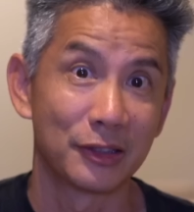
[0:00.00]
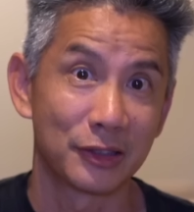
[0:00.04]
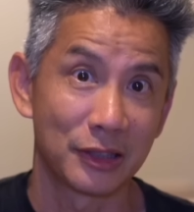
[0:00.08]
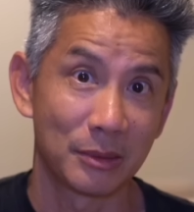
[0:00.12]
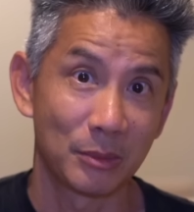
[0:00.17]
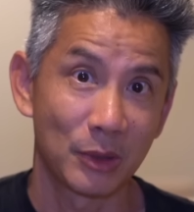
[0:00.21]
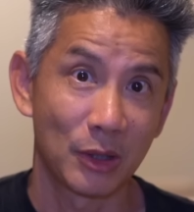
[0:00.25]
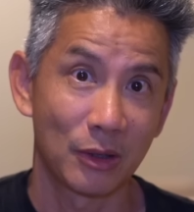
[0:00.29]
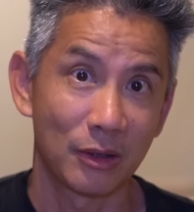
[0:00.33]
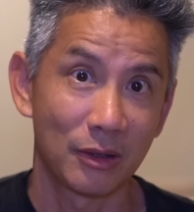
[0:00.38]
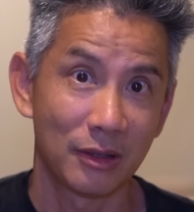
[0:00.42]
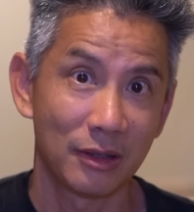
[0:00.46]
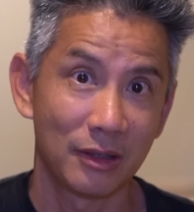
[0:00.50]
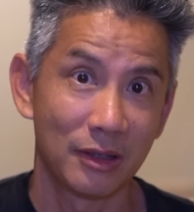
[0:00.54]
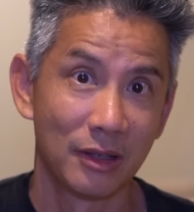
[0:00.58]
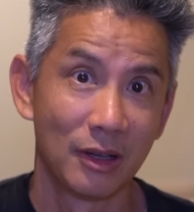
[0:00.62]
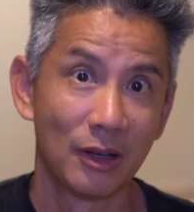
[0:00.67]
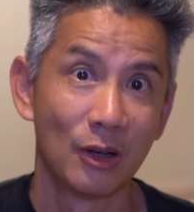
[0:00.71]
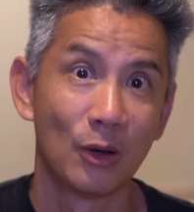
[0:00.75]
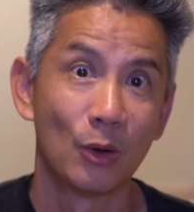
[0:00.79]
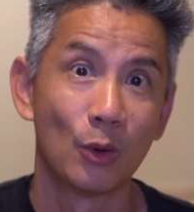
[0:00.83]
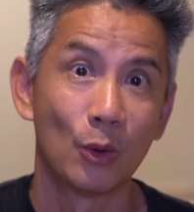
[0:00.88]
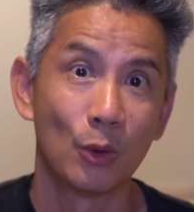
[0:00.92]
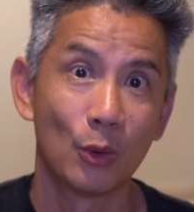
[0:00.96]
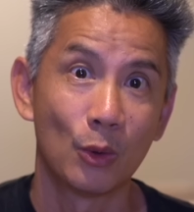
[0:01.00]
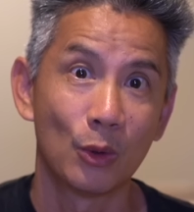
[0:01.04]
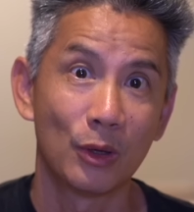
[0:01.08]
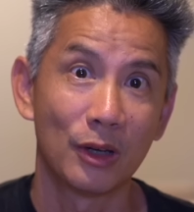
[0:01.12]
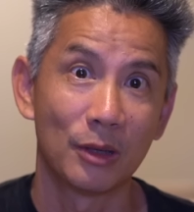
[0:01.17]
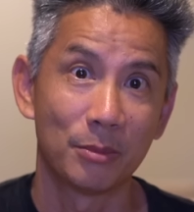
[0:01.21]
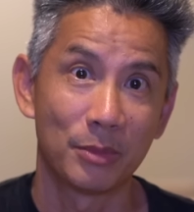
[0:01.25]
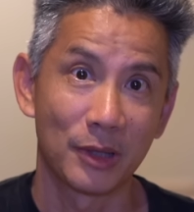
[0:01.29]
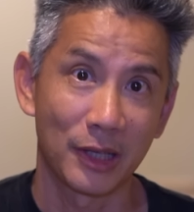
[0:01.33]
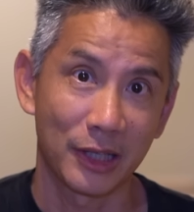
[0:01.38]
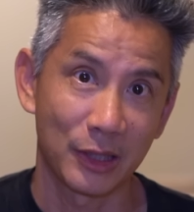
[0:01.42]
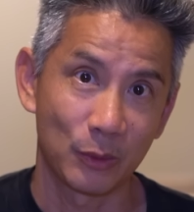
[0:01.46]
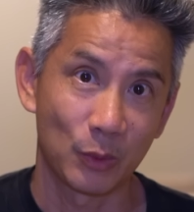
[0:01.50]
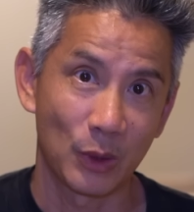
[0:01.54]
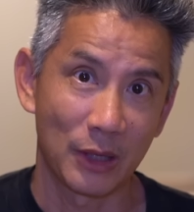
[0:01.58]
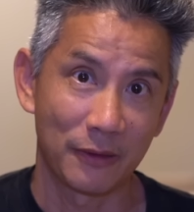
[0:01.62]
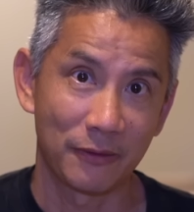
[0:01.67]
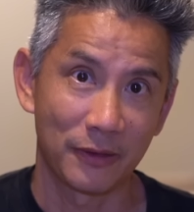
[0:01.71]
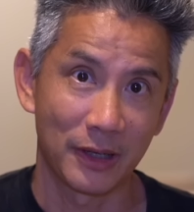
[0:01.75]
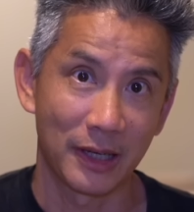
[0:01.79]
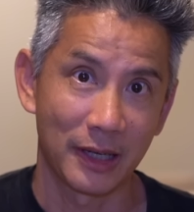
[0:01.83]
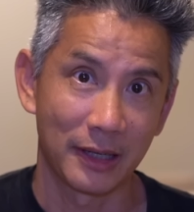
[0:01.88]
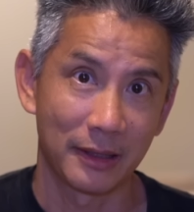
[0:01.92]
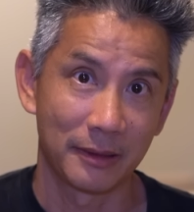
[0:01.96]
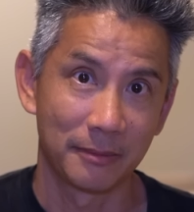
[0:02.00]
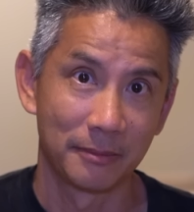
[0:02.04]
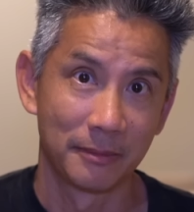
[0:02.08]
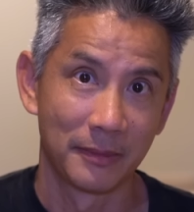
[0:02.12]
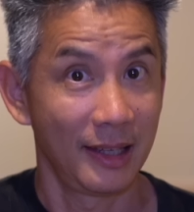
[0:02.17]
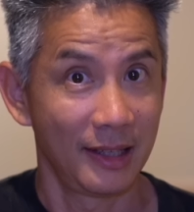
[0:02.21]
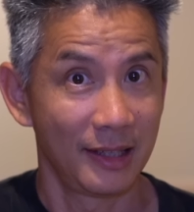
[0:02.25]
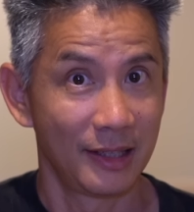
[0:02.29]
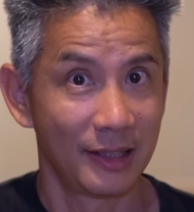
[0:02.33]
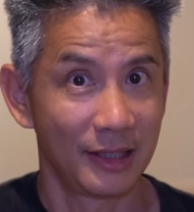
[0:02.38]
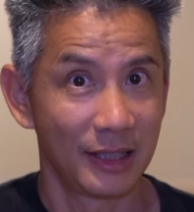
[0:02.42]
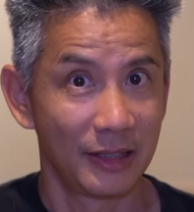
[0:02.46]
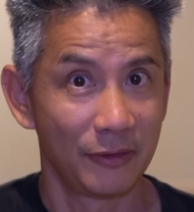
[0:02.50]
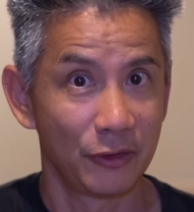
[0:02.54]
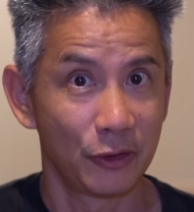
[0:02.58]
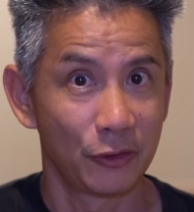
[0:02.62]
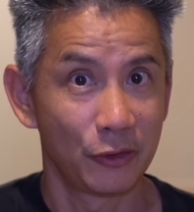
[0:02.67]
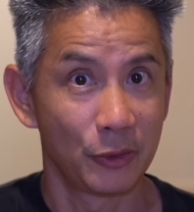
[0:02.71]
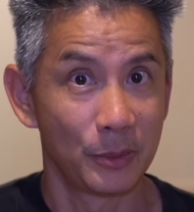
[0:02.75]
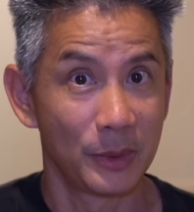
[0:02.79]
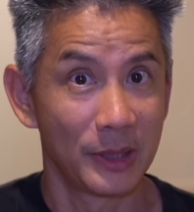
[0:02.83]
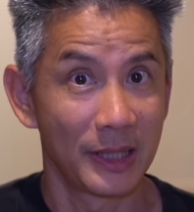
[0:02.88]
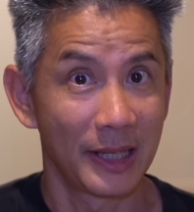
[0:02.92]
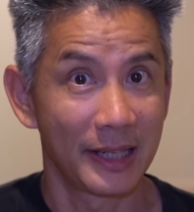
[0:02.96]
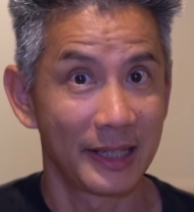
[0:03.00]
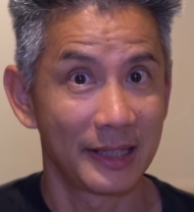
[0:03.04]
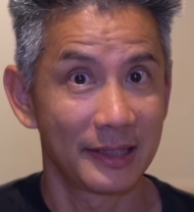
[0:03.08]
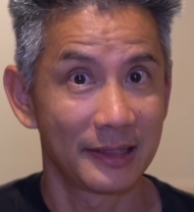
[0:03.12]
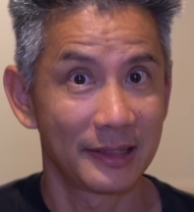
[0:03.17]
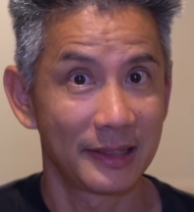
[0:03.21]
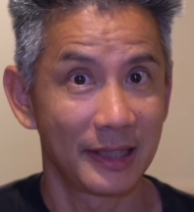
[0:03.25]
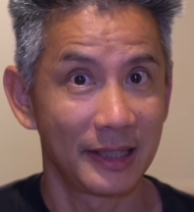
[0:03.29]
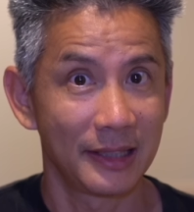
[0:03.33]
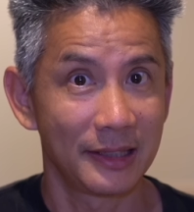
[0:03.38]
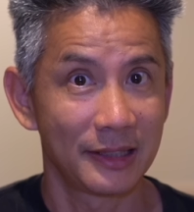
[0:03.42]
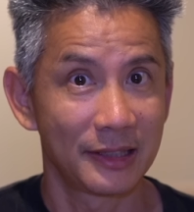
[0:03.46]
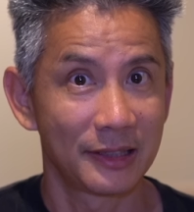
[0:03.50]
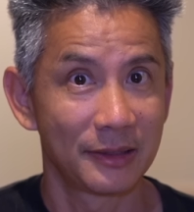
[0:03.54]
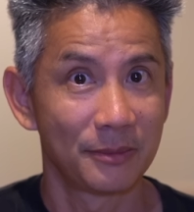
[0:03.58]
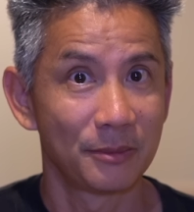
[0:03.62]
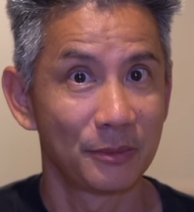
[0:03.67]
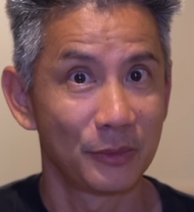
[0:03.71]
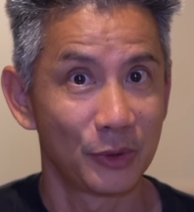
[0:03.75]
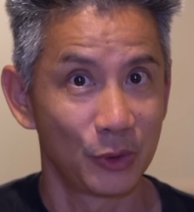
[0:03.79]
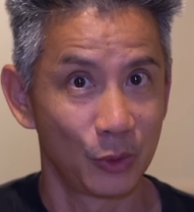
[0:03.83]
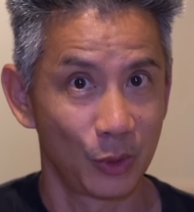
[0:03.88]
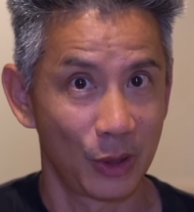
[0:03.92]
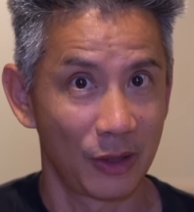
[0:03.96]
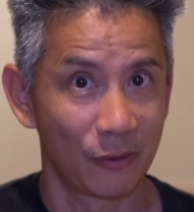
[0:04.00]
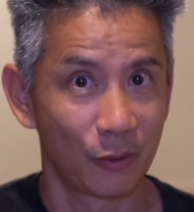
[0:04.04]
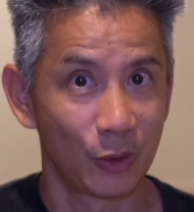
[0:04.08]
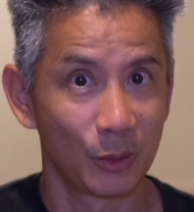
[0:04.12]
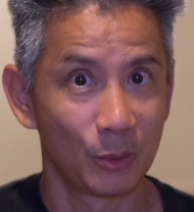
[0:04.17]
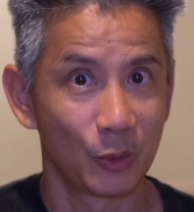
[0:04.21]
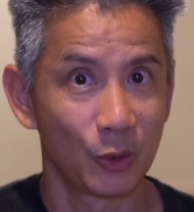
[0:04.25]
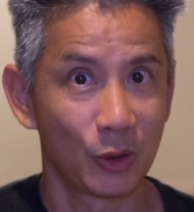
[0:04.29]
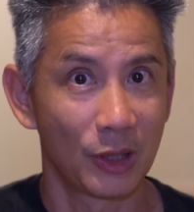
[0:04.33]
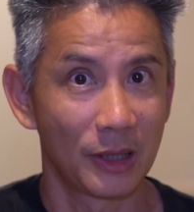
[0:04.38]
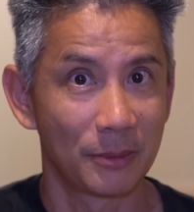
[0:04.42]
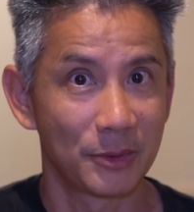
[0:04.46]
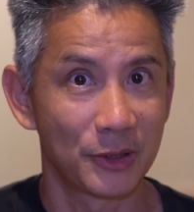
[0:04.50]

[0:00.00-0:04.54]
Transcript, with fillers: a SIM card or a Pocket Wi-Fi. And if you're from the United States, you have one more